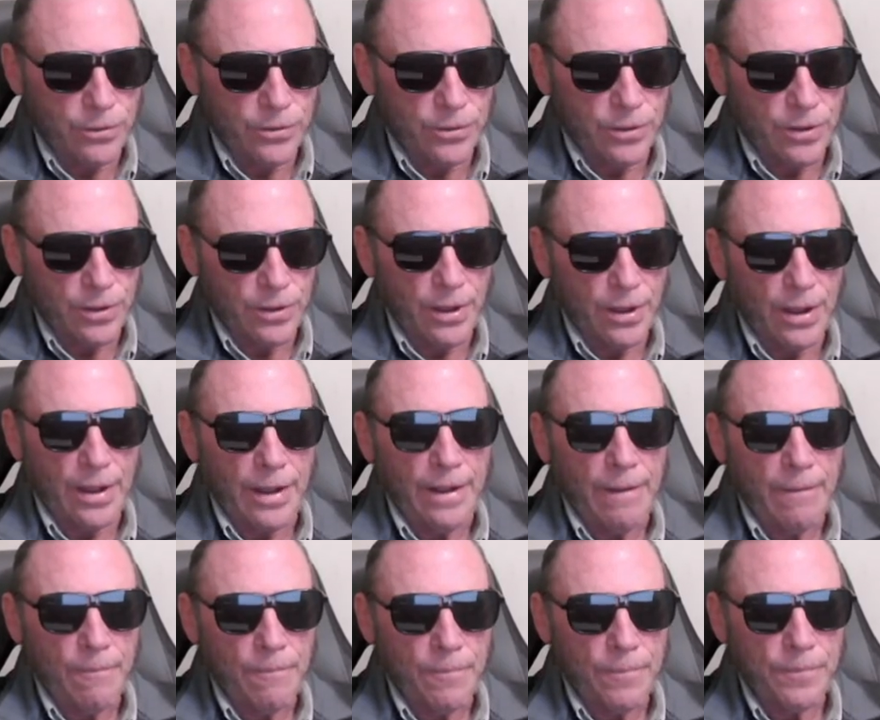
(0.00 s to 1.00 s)

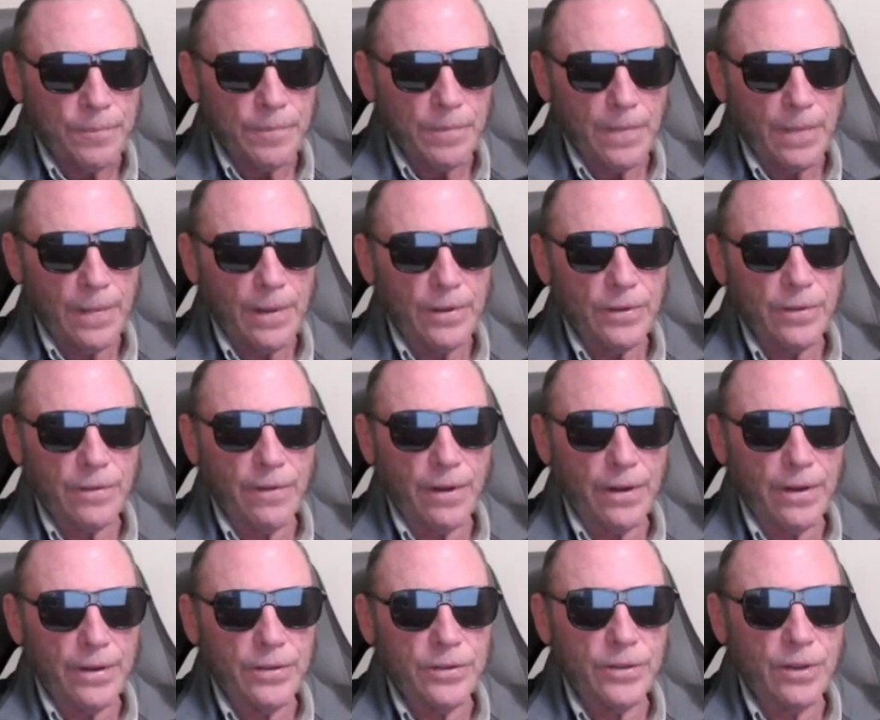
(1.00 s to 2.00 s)
today is a
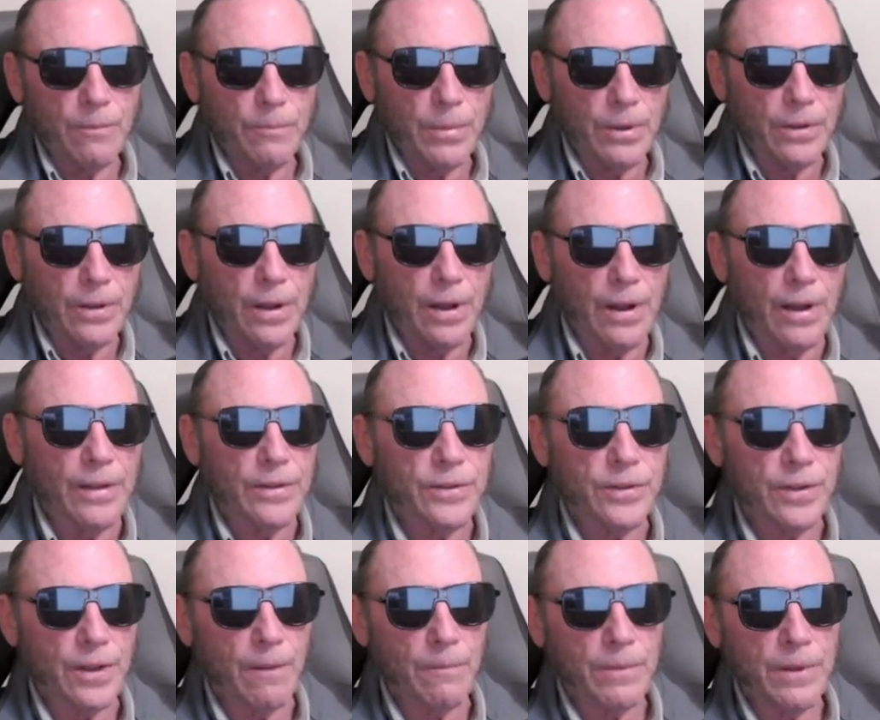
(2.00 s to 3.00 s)
very simple
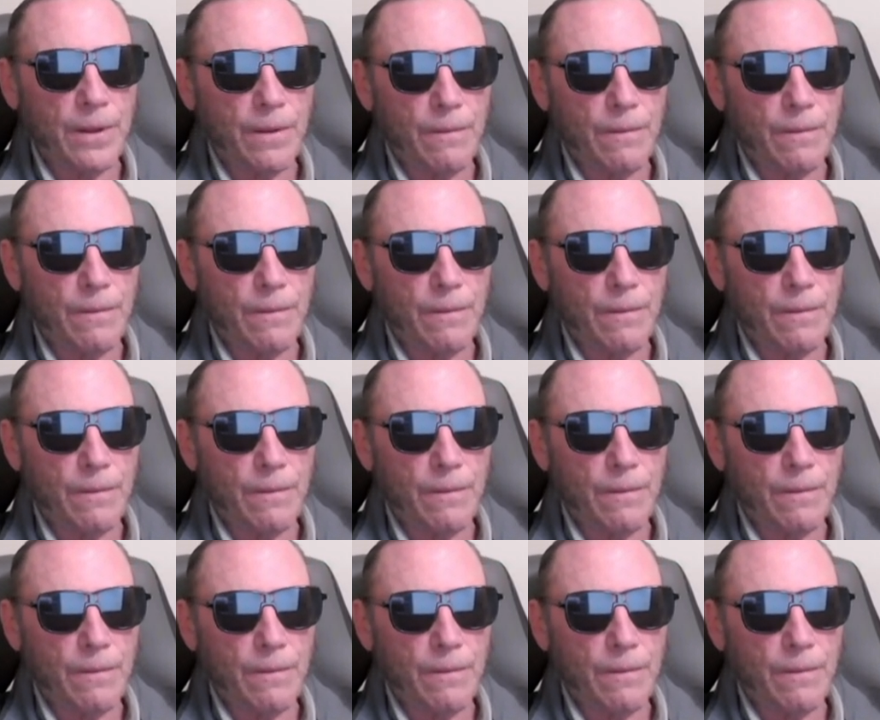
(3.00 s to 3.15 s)
concept.